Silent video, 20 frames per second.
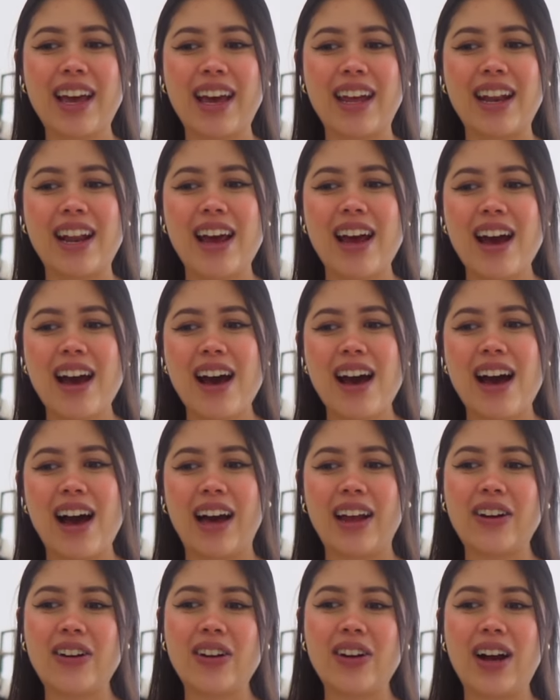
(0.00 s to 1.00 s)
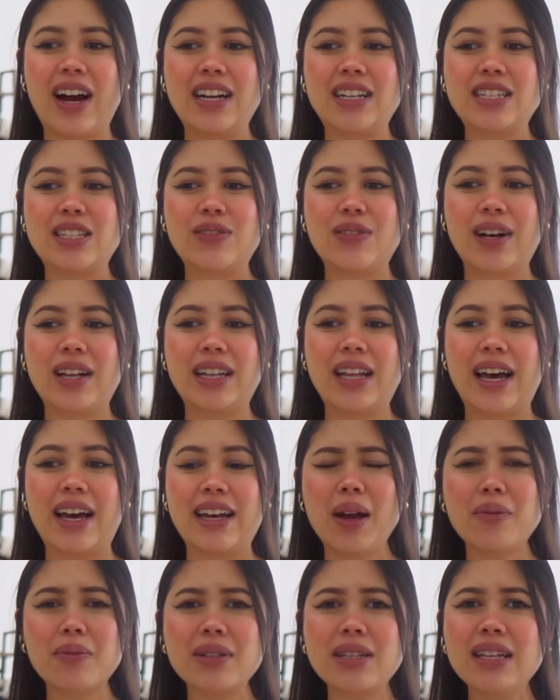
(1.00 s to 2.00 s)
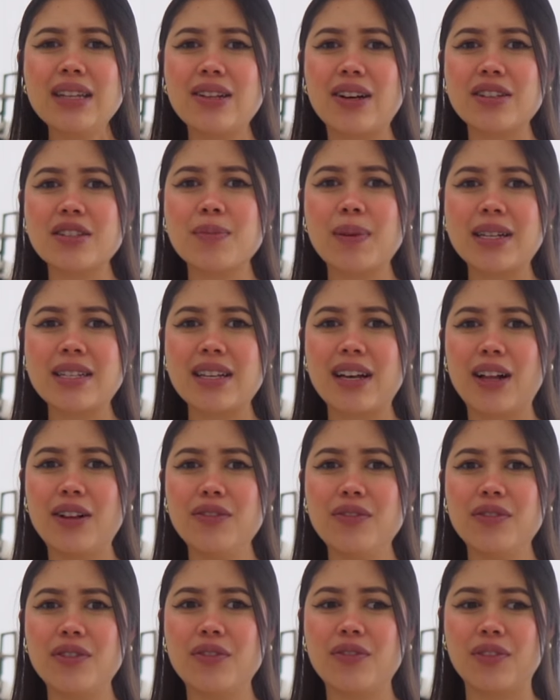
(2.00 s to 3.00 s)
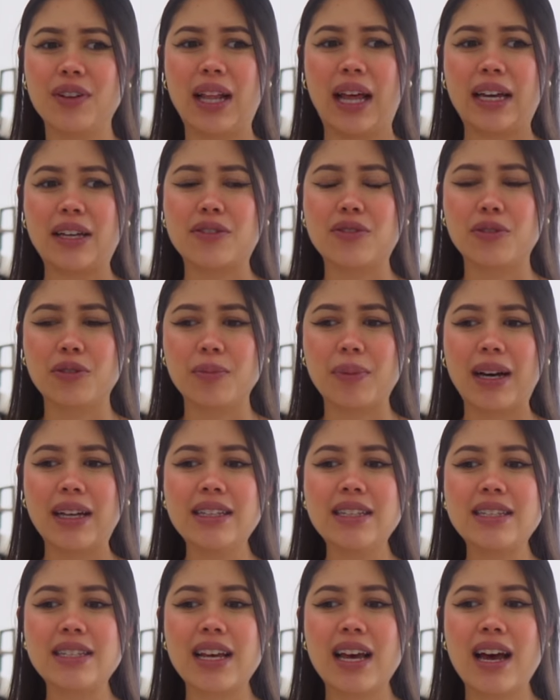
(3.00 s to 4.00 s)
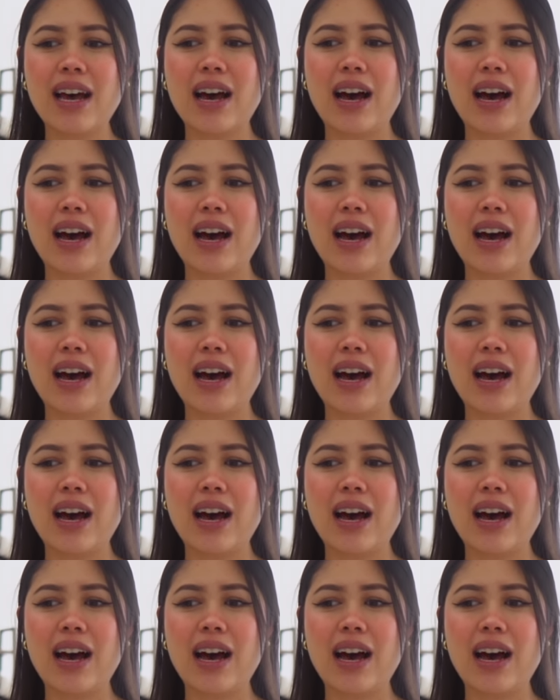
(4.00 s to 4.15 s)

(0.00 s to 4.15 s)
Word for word: And I don't know, I just felt like I really lost myself for like two months.